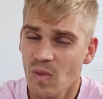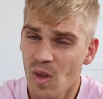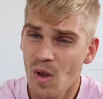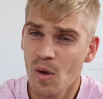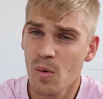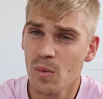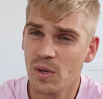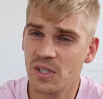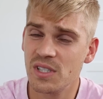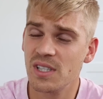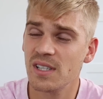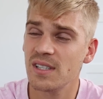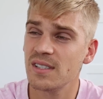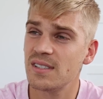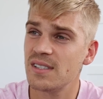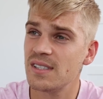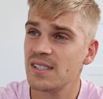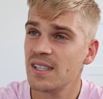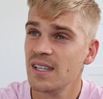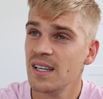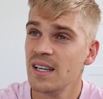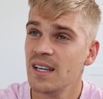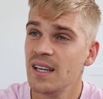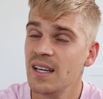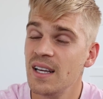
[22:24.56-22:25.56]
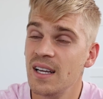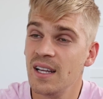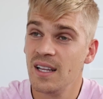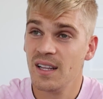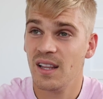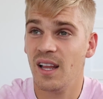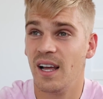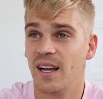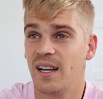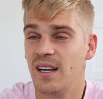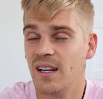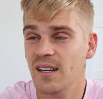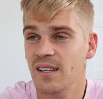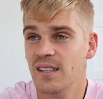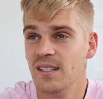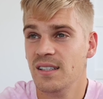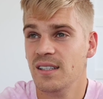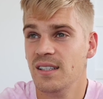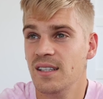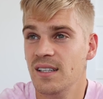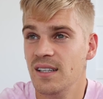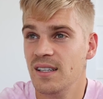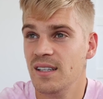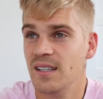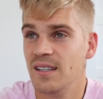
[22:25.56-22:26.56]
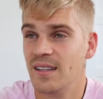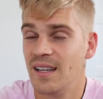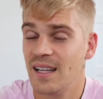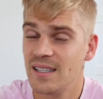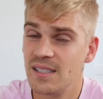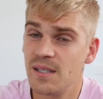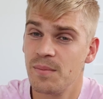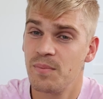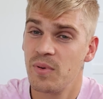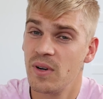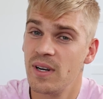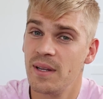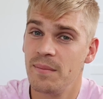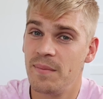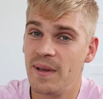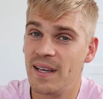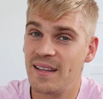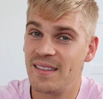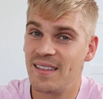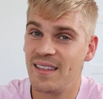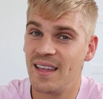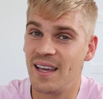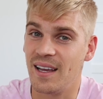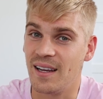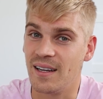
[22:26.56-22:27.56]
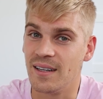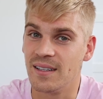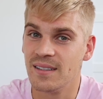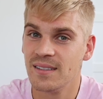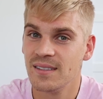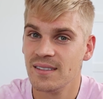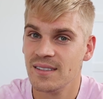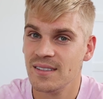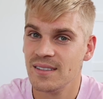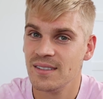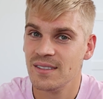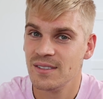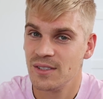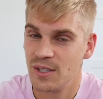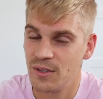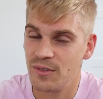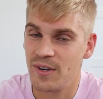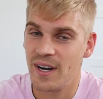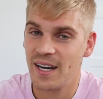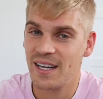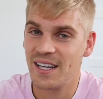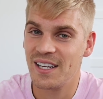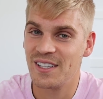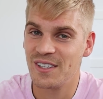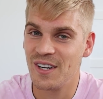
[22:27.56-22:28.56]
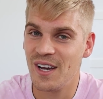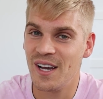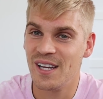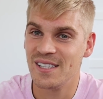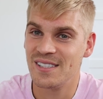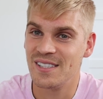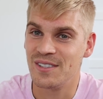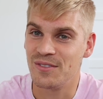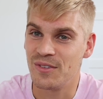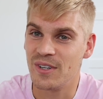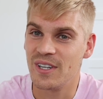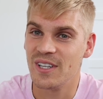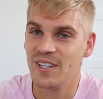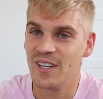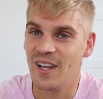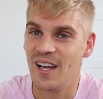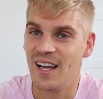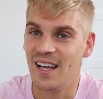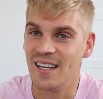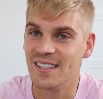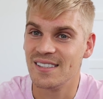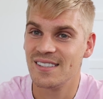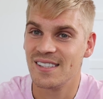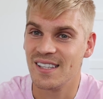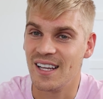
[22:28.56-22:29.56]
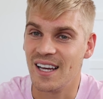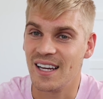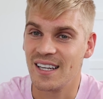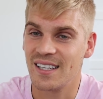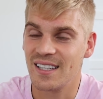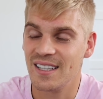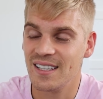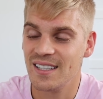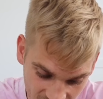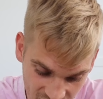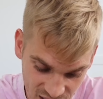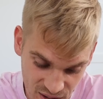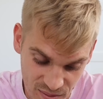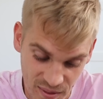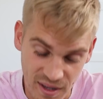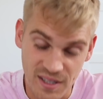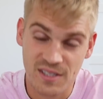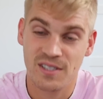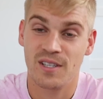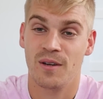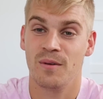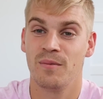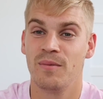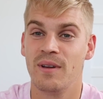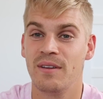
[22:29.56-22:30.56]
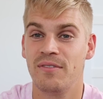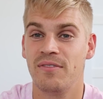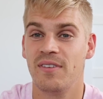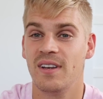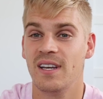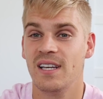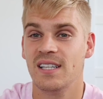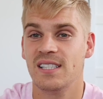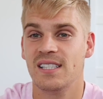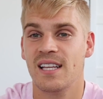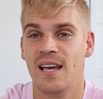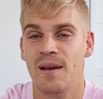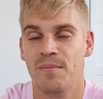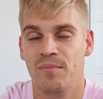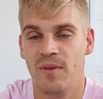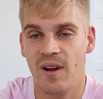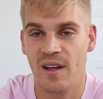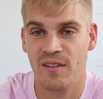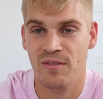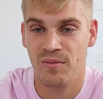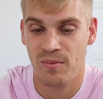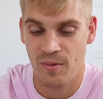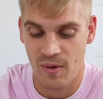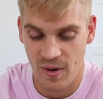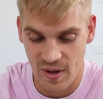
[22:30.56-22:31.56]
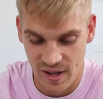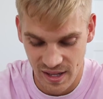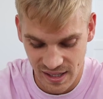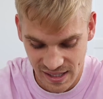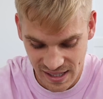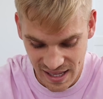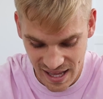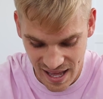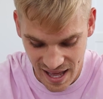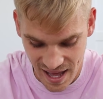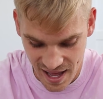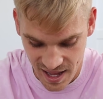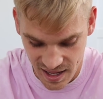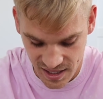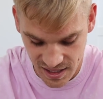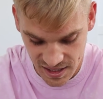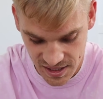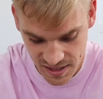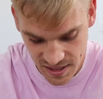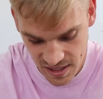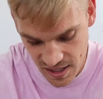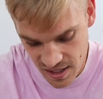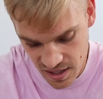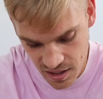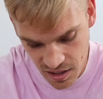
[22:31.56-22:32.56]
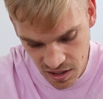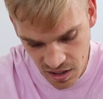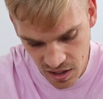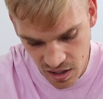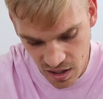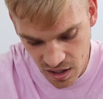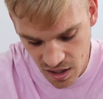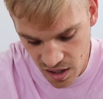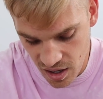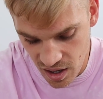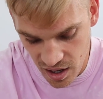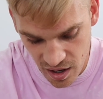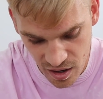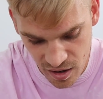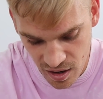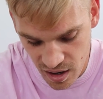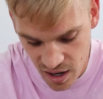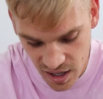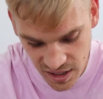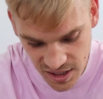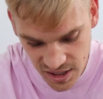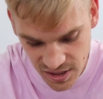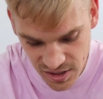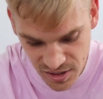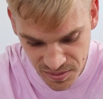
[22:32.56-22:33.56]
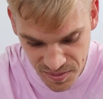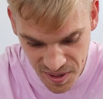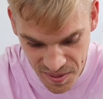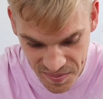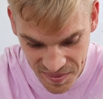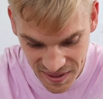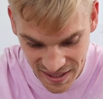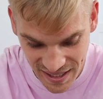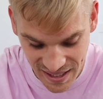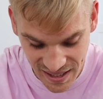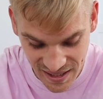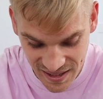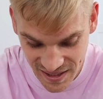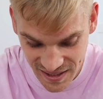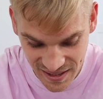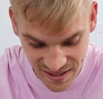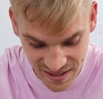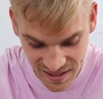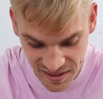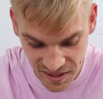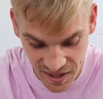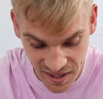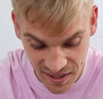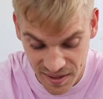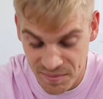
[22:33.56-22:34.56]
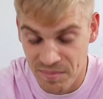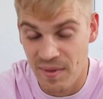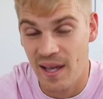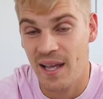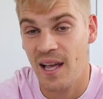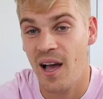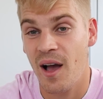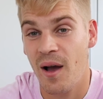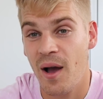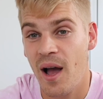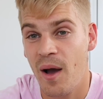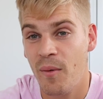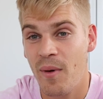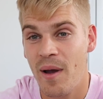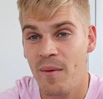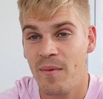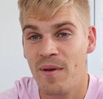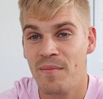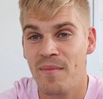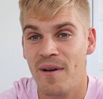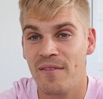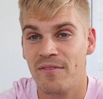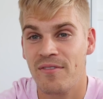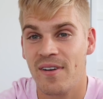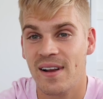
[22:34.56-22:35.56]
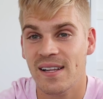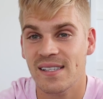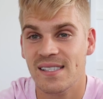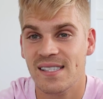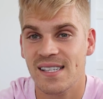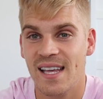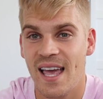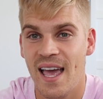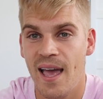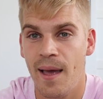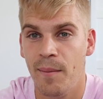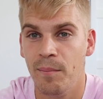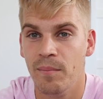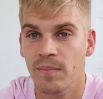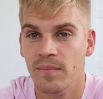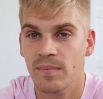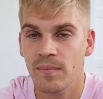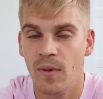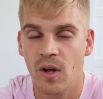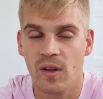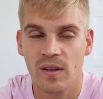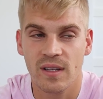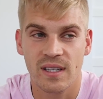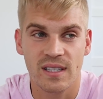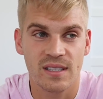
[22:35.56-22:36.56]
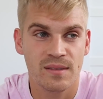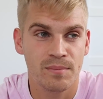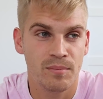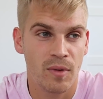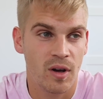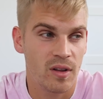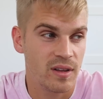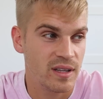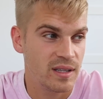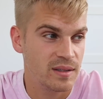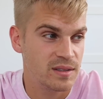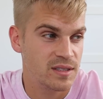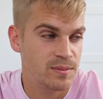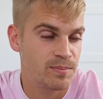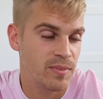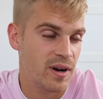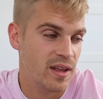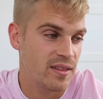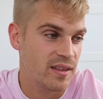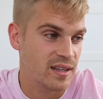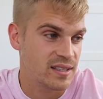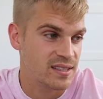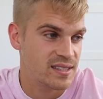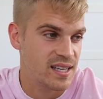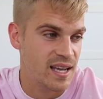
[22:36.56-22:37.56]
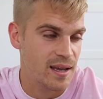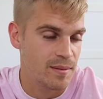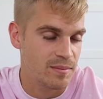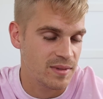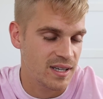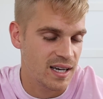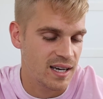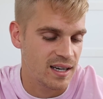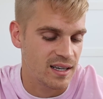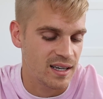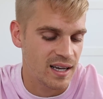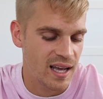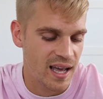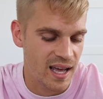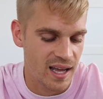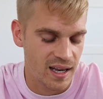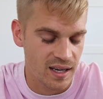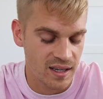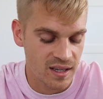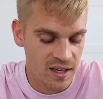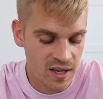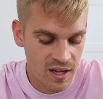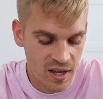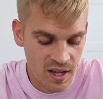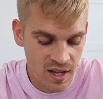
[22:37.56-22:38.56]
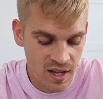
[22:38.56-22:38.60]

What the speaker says: which is like, that's a pretty big thing to recognize and realize. Like, anyway, so we finished that breath work, and I just remember, like me, I went with my friend Sam, Molly's brother, Sam Young, and